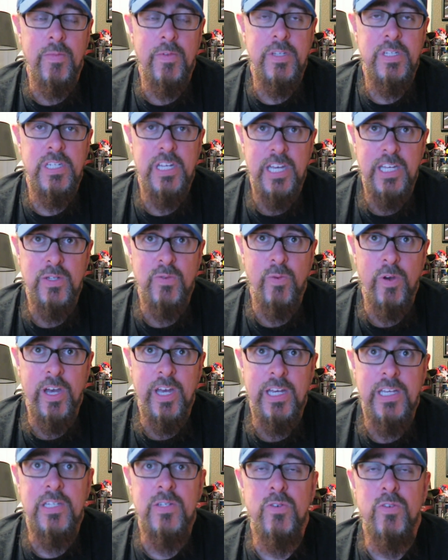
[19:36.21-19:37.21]

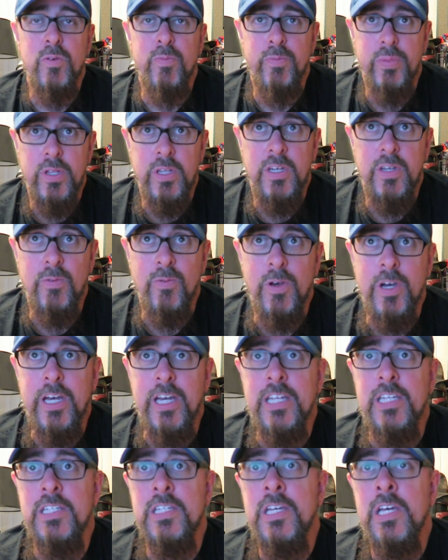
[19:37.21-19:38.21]
size-wise or
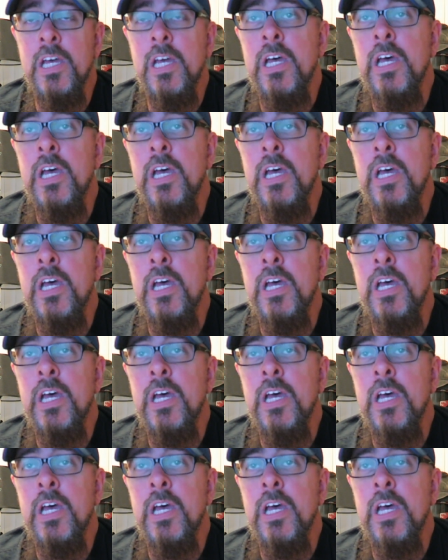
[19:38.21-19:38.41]
ability-wise.